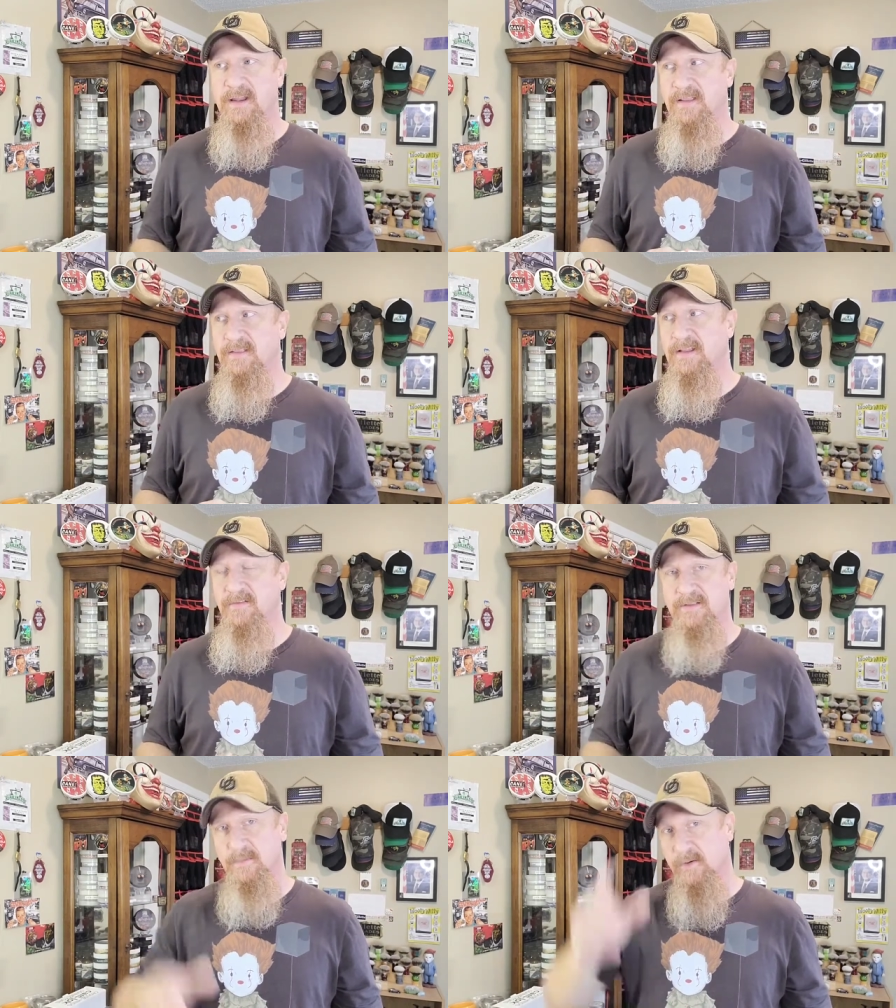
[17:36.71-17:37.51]
I can't
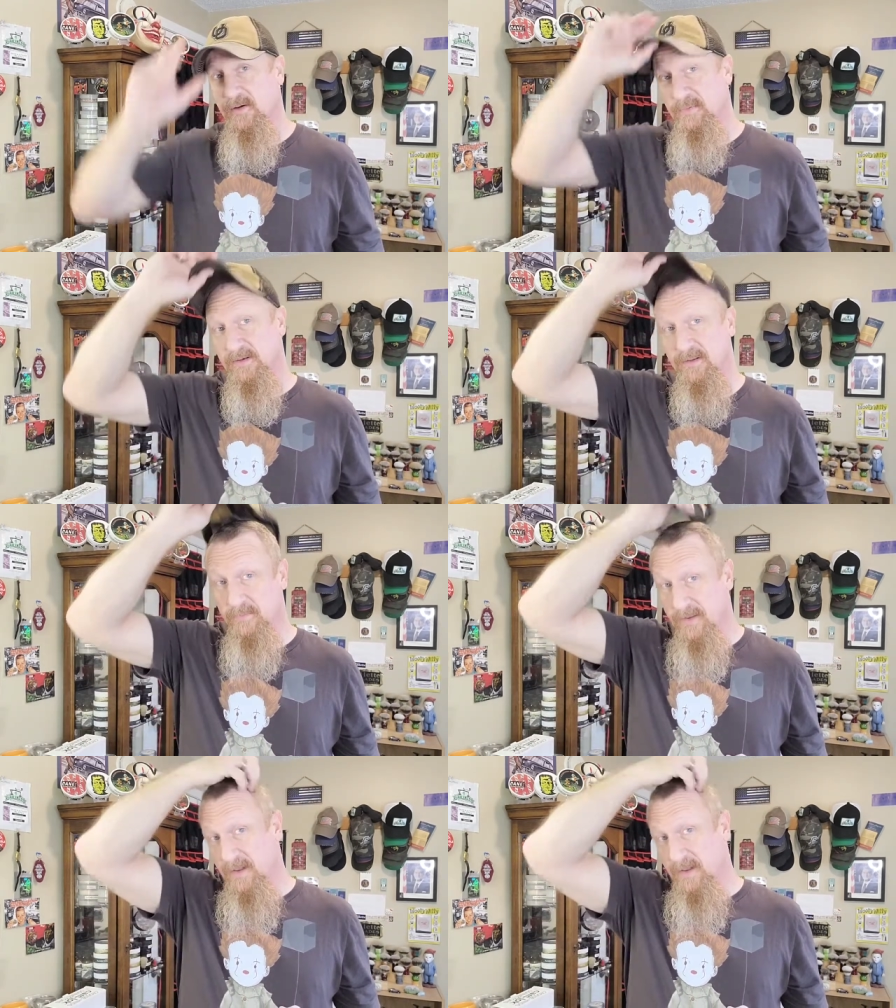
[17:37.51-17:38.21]
think of it that my wife picked up,